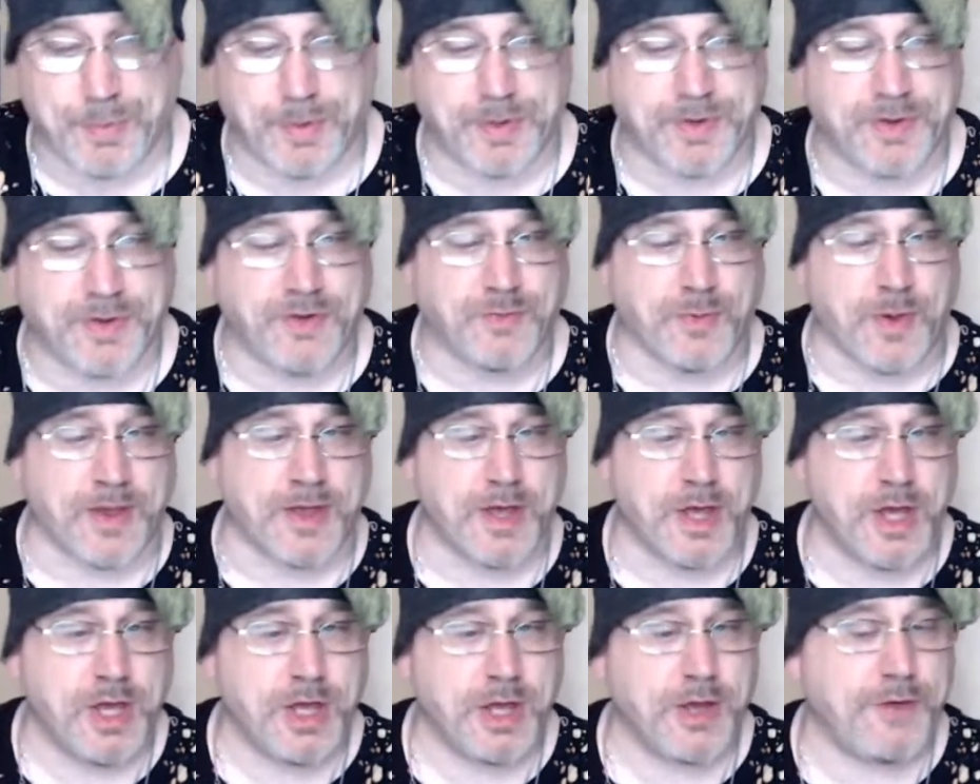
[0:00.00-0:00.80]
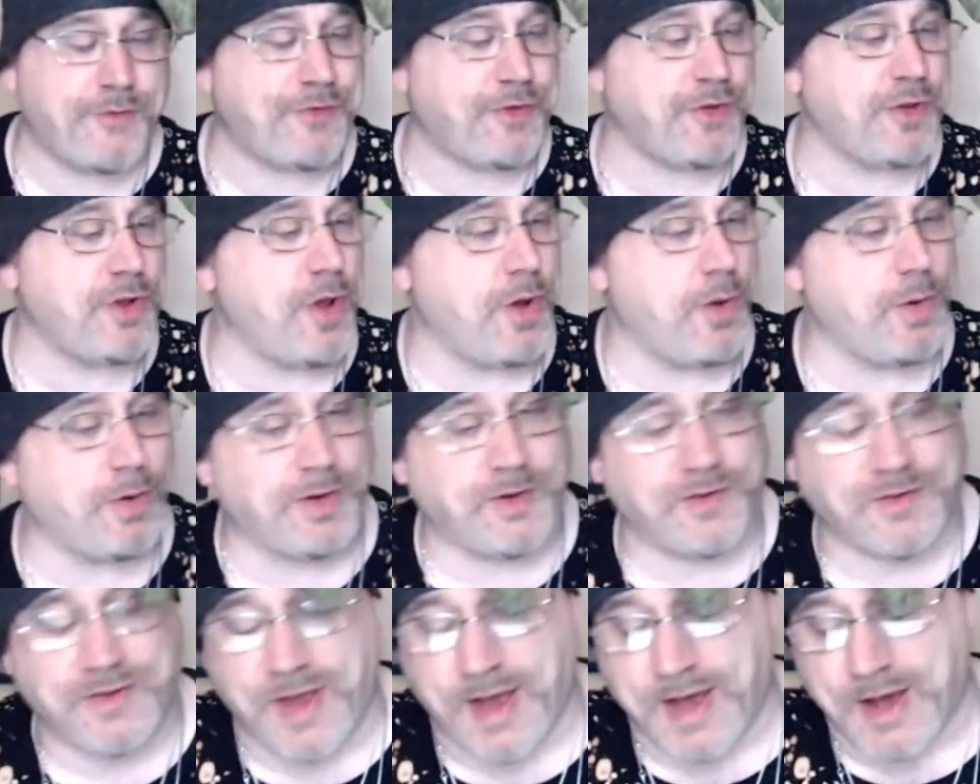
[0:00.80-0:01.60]
this way. If you
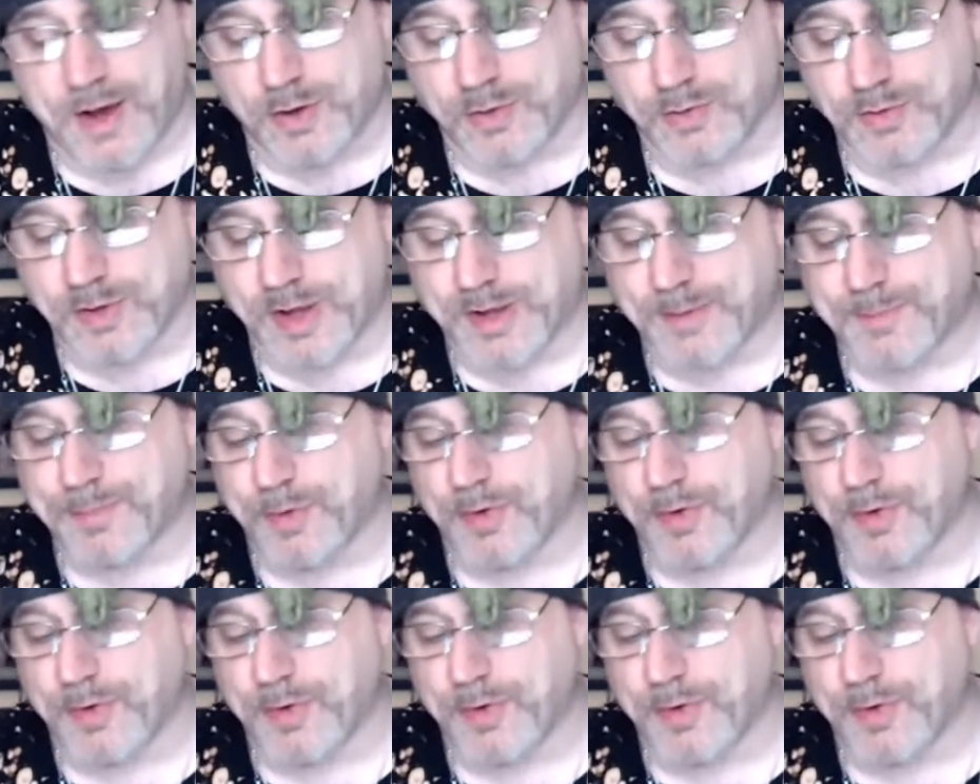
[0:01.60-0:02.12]
notice how, like,